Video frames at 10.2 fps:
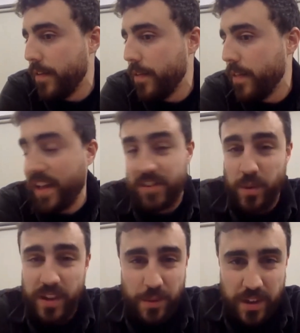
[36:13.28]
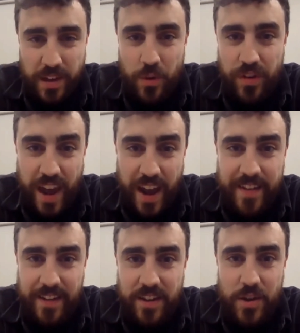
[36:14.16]
That's a really, really good
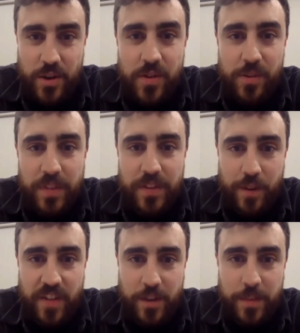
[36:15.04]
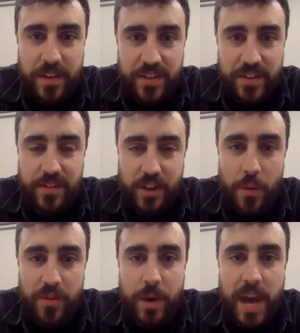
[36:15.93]
tactic to use once you've run your petition, is to
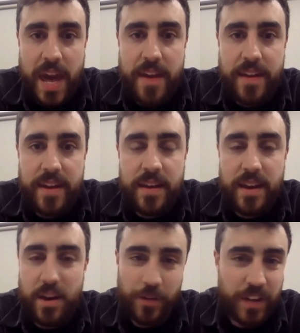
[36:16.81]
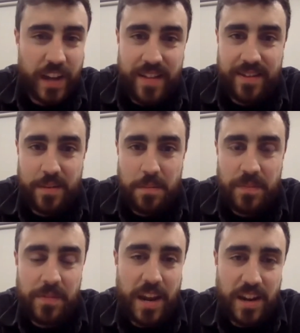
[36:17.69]
go and do a hand in. It often gets some
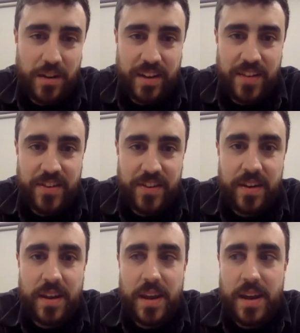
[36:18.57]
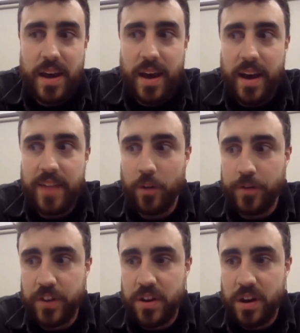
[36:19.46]
media attention. It's
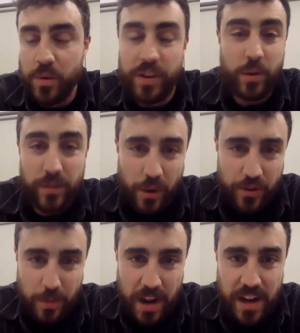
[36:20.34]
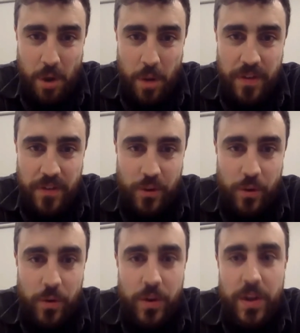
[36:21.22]
often a really good social media moment
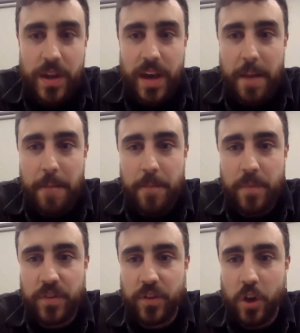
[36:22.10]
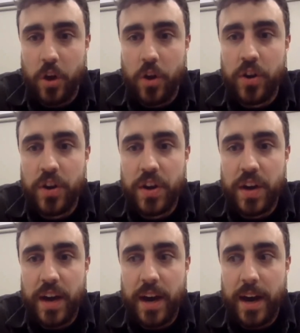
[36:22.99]
too. So
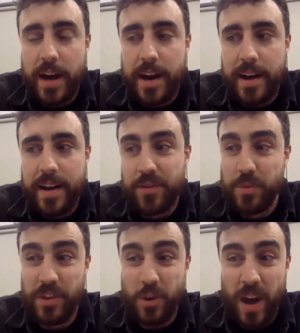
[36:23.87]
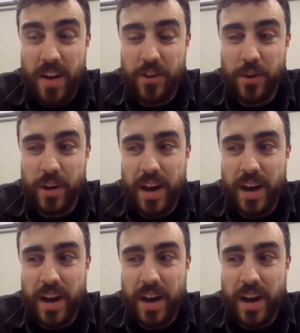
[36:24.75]
that's a really good way to do it.